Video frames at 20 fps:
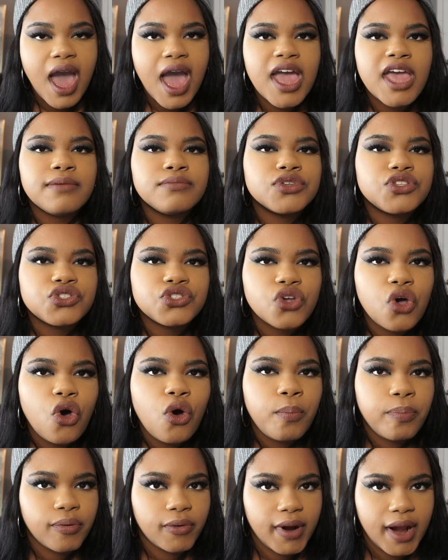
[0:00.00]
I am so
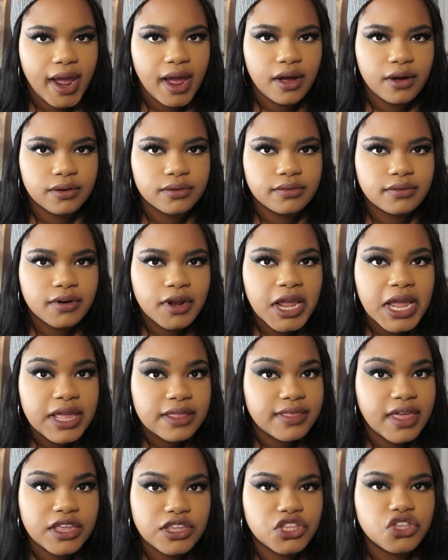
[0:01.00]
proud
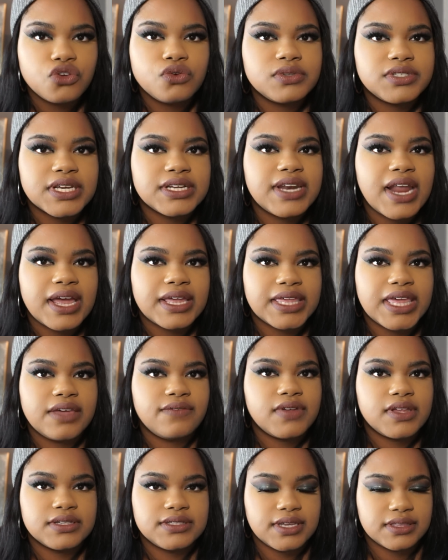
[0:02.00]
that you did not give
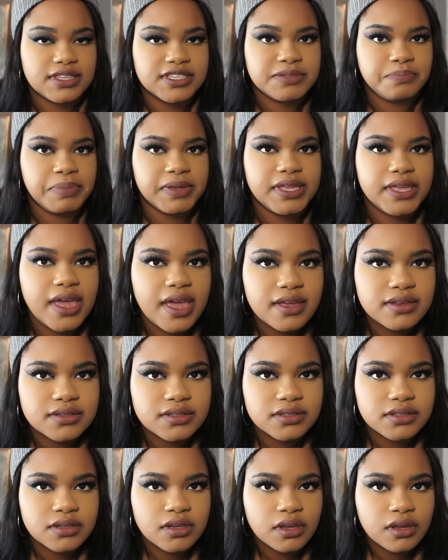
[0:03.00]
in to this
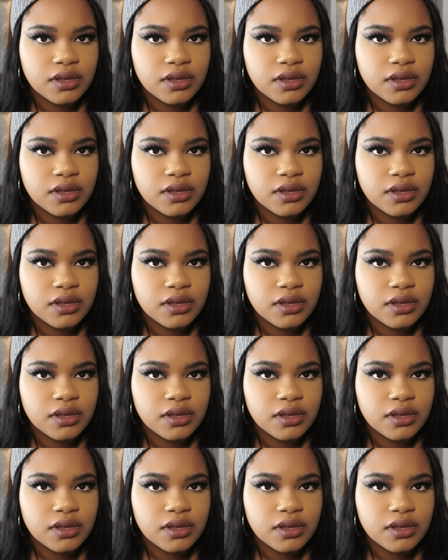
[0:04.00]
BS.